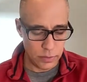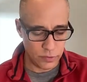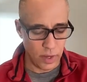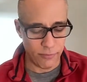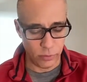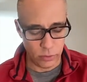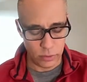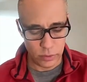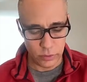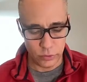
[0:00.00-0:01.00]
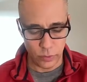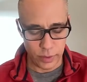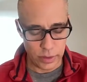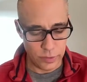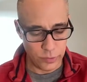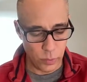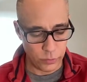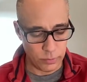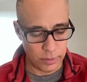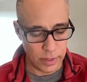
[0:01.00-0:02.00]
stifle joint is going
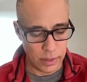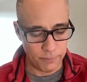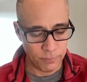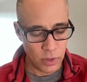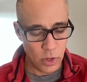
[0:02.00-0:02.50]
to begin.